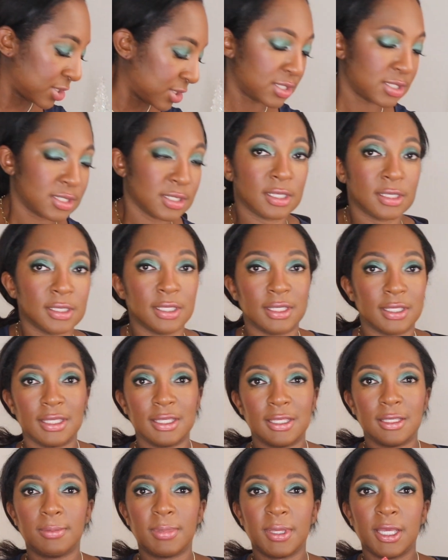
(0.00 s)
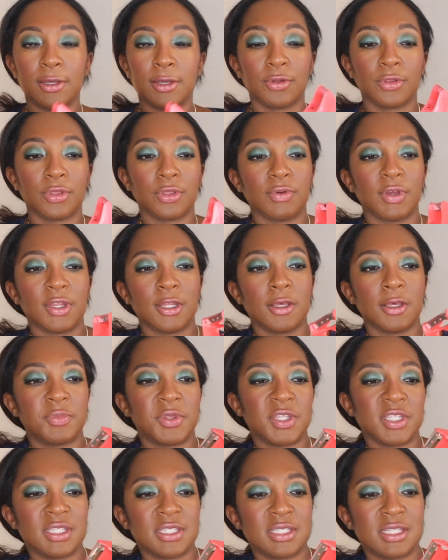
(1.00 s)
that's not like eBay or ThredUp,
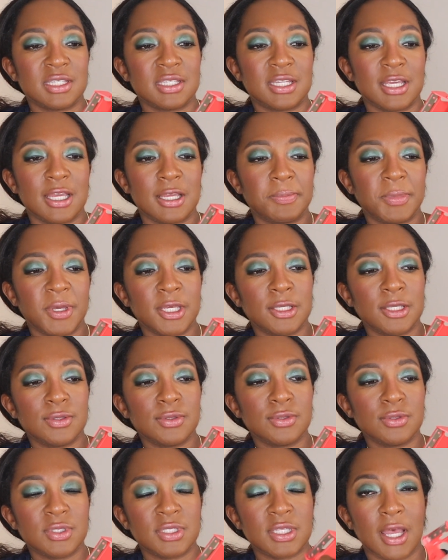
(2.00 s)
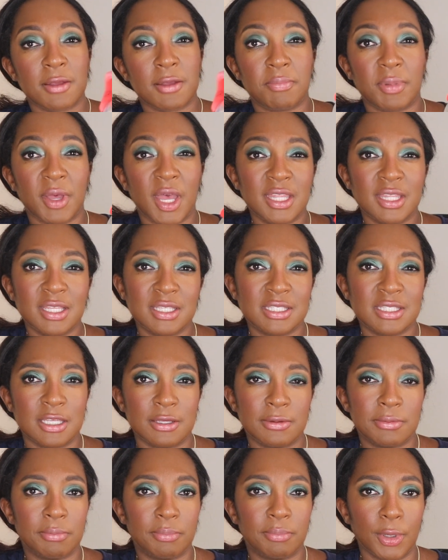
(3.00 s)
this is the tape I use. I buy this
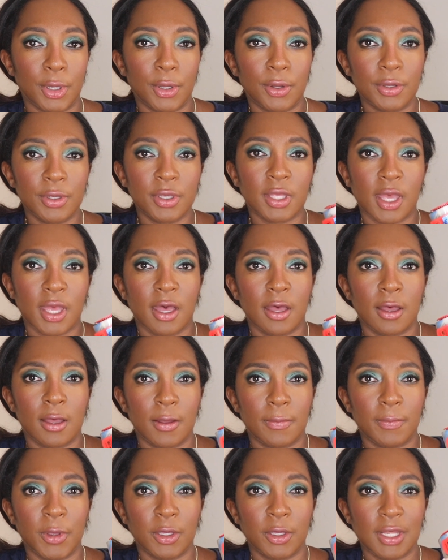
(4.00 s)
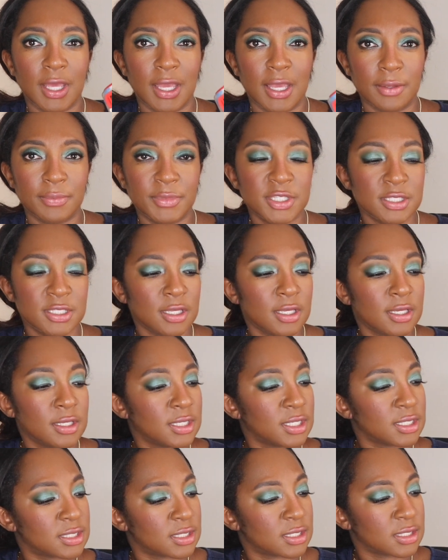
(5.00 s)
in bulk on Amazon.
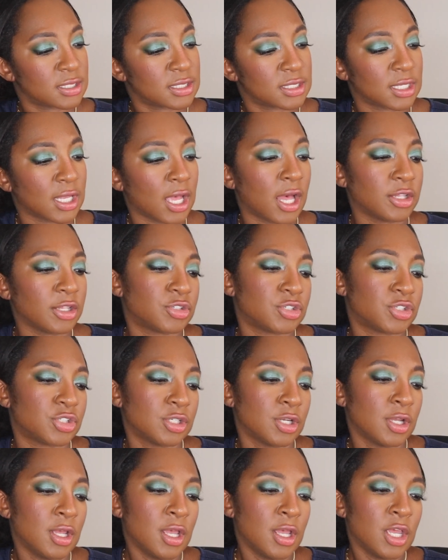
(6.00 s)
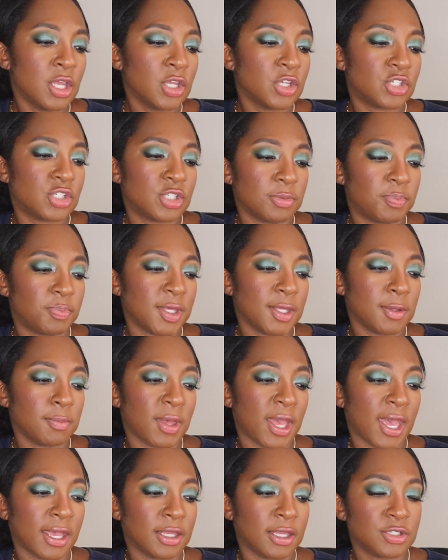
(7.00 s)
It's the Scotch shipping
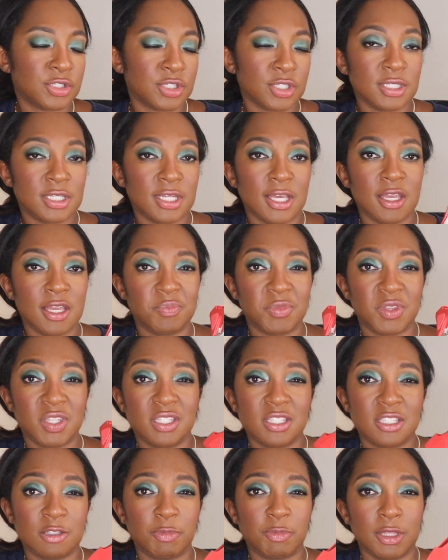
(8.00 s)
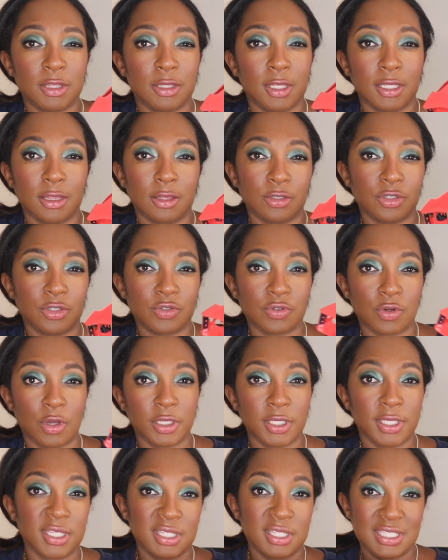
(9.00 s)
packaging tape. This has been like the
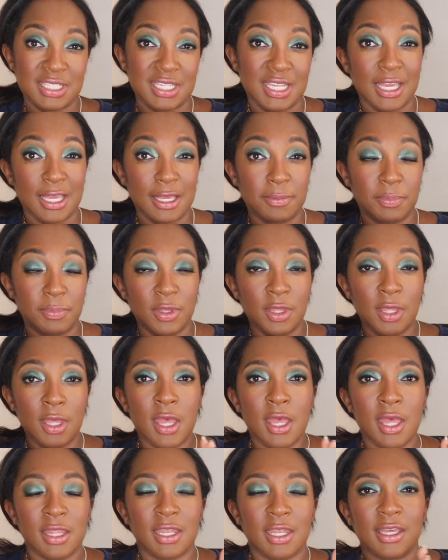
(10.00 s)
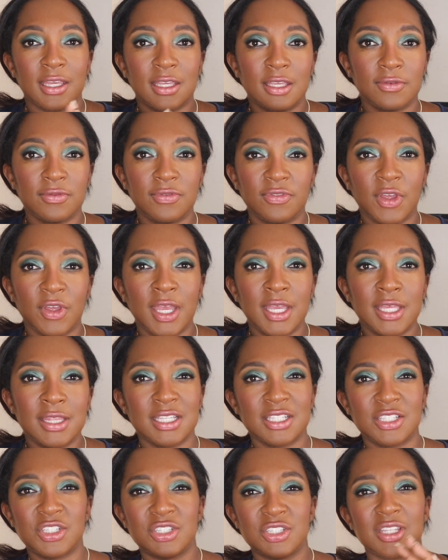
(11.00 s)
strongest tape that I can find
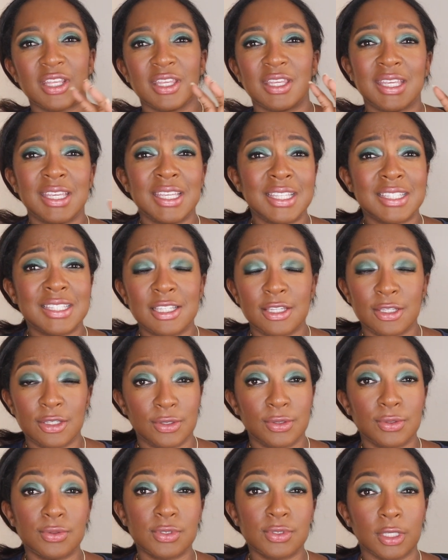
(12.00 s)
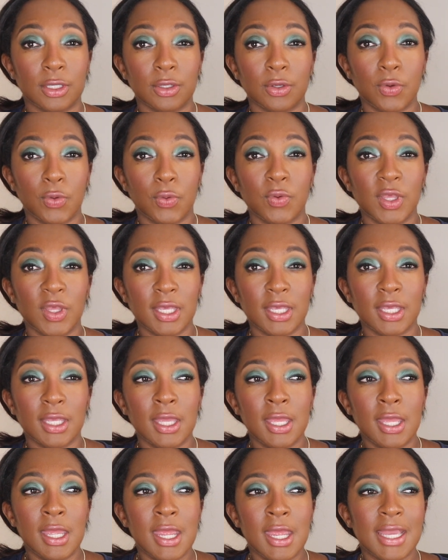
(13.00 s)
that's just like easy to use and quick.
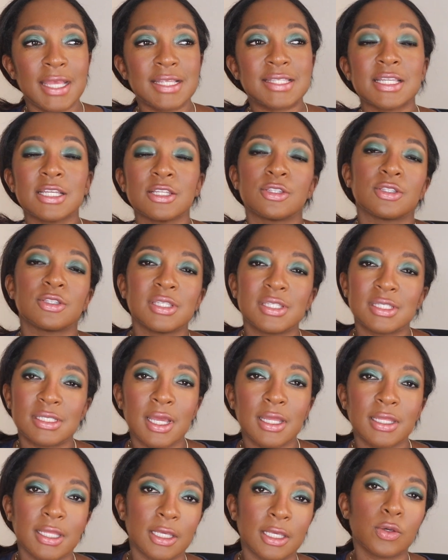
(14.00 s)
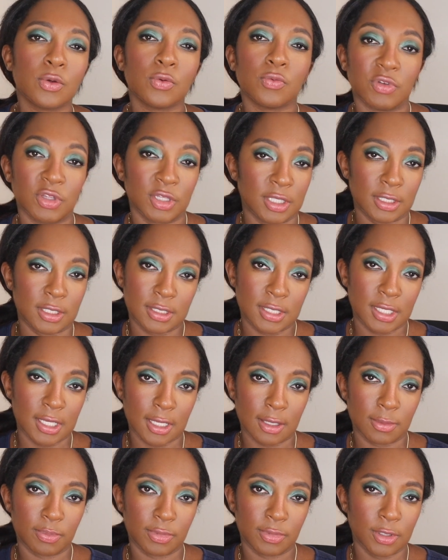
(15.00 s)
It's not like Gorilla
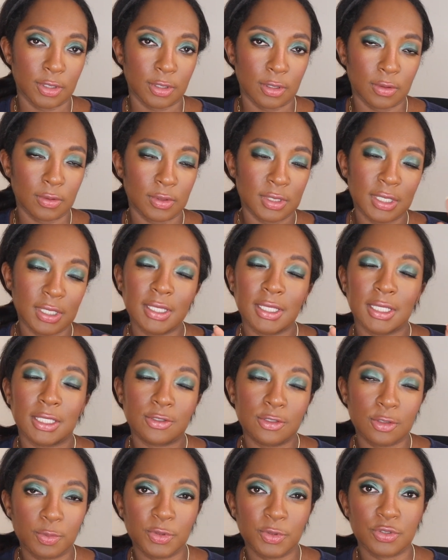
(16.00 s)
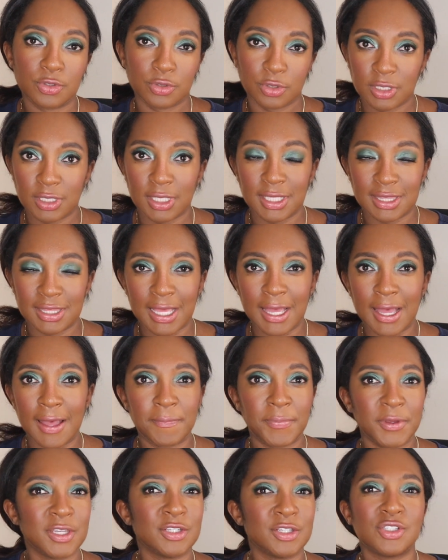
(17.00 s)
tape, you know, not like super strong like that,
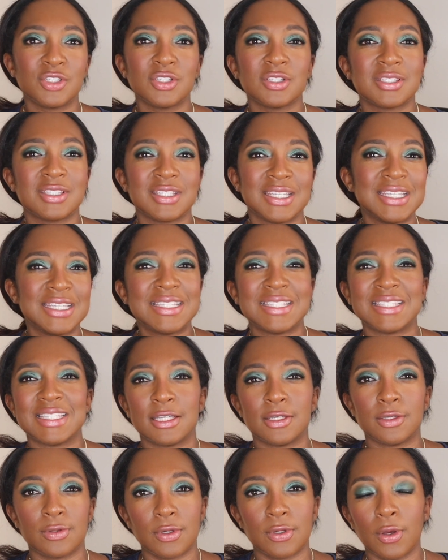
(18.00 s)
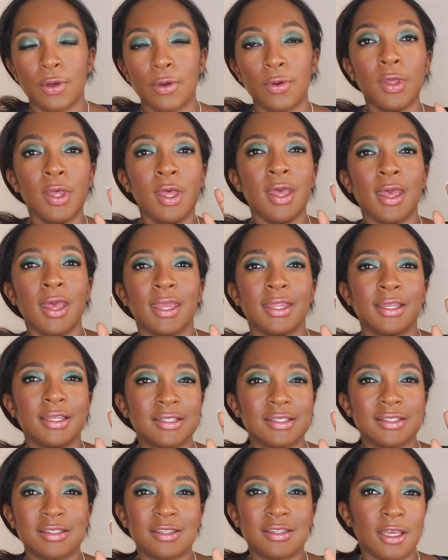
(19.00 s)
but it's just easy, you know, and
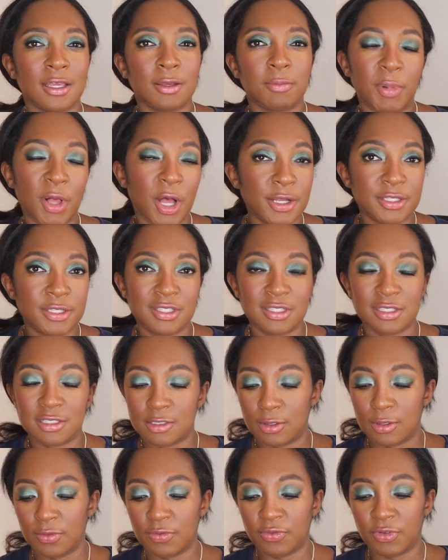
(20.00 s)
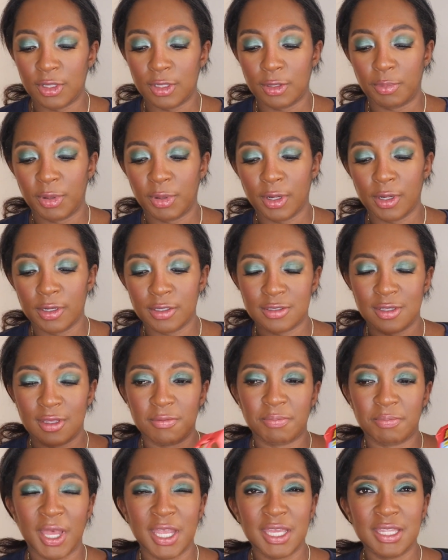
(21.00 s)
it like boxes don't fall apart. So I
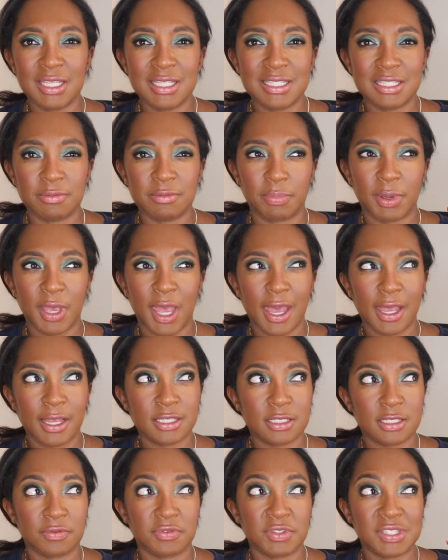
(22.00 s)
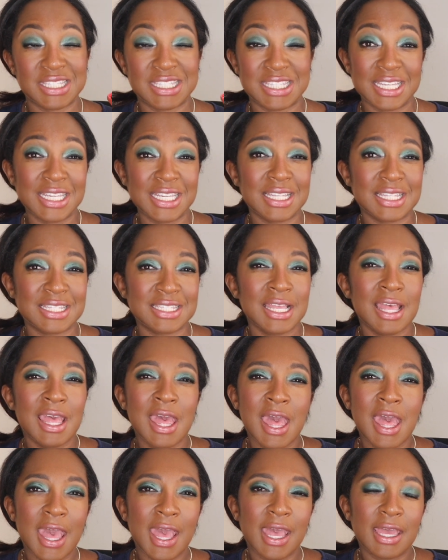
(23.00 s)
buy these in packs of 6,
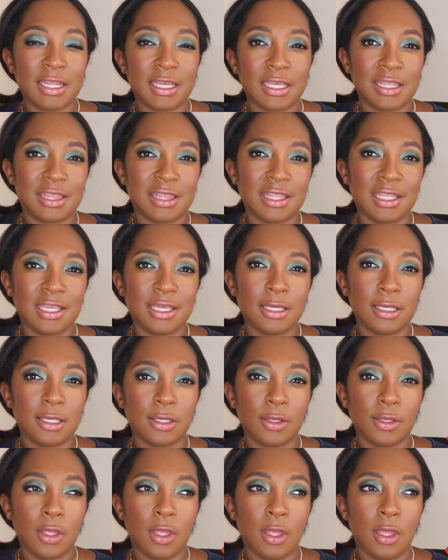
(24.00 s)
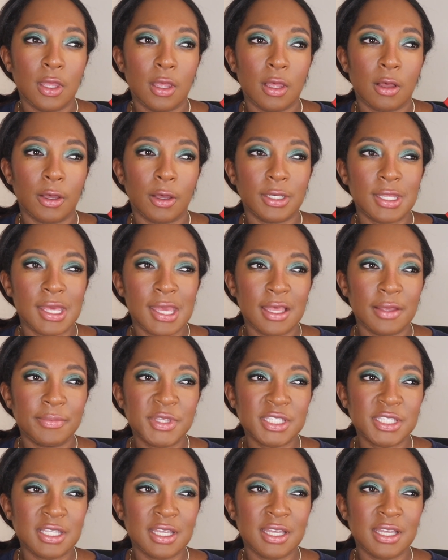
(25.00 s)
and I think on
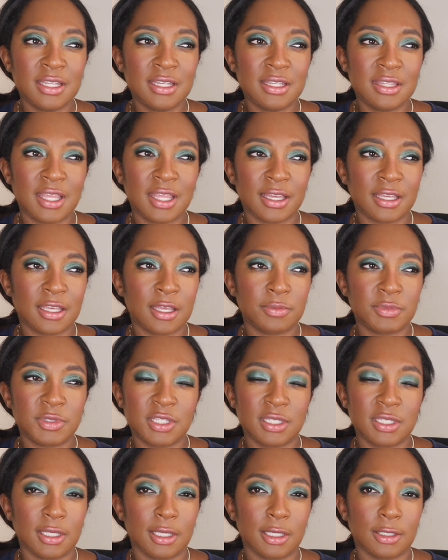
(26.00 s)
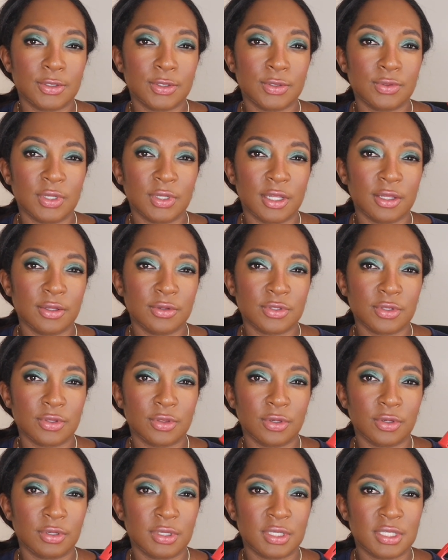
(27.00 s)
Amazon that comes to like
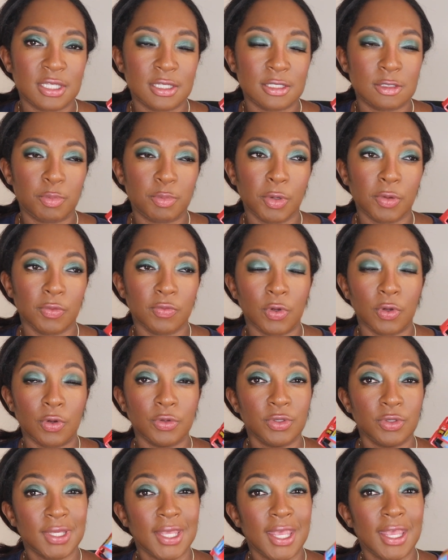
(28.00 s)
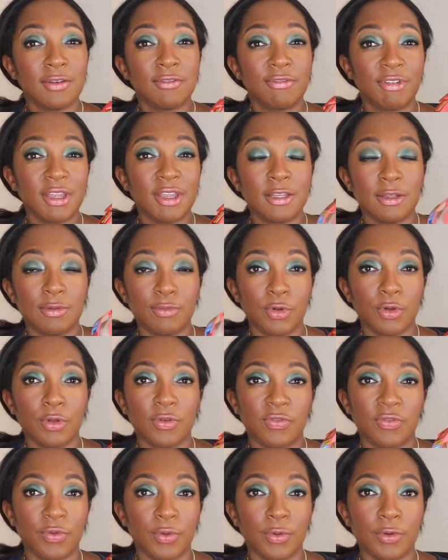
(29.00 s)
$2.30 per roll. You can find it more
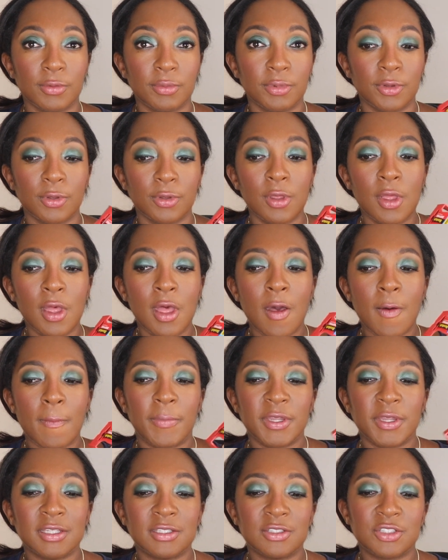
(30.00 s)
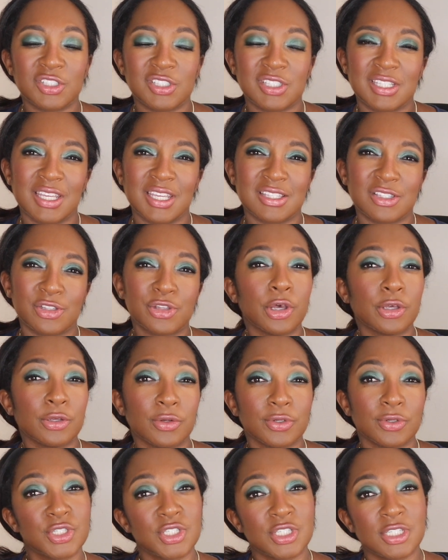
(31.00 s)
affordable, but it just takes
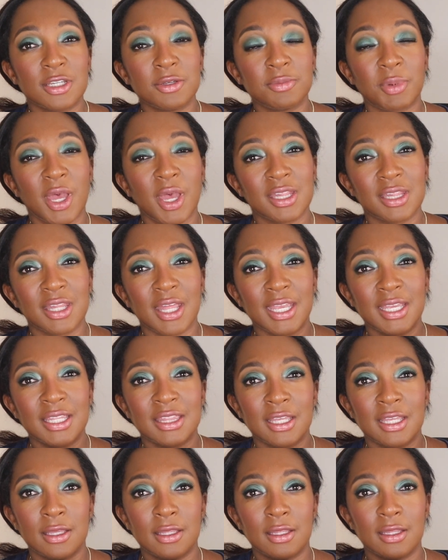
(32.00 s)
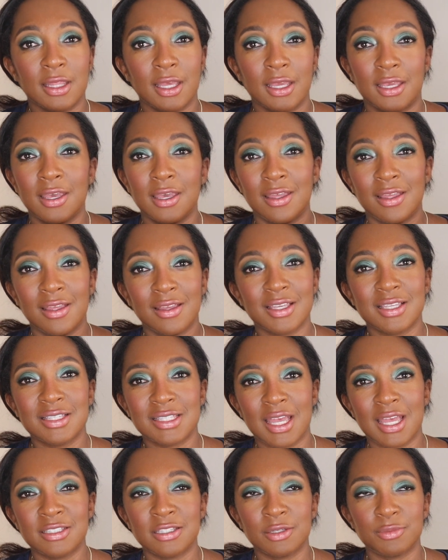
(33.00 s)
longer to ship. I like that, because
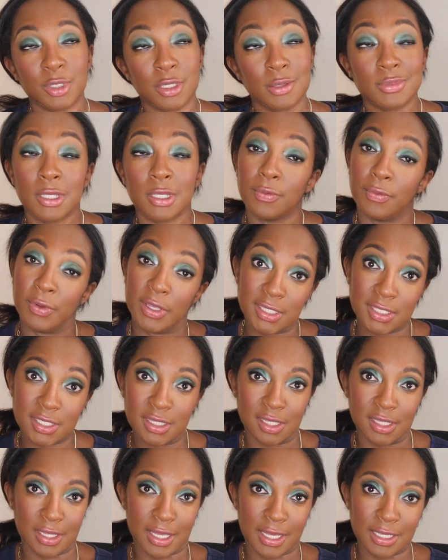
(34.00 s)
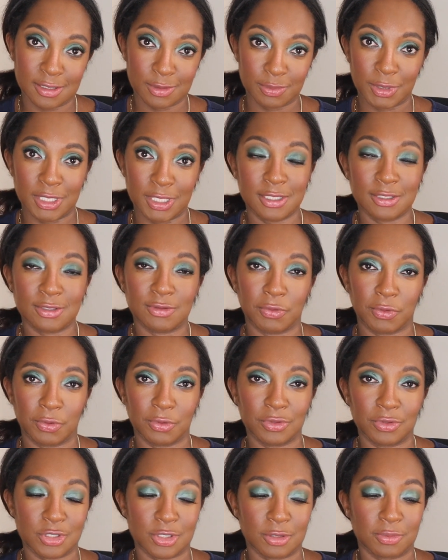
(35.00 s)
sometimes I wait till the last minute to
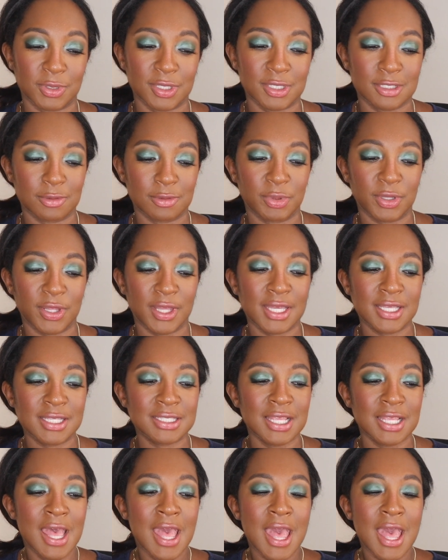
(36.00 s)
order shipping supplies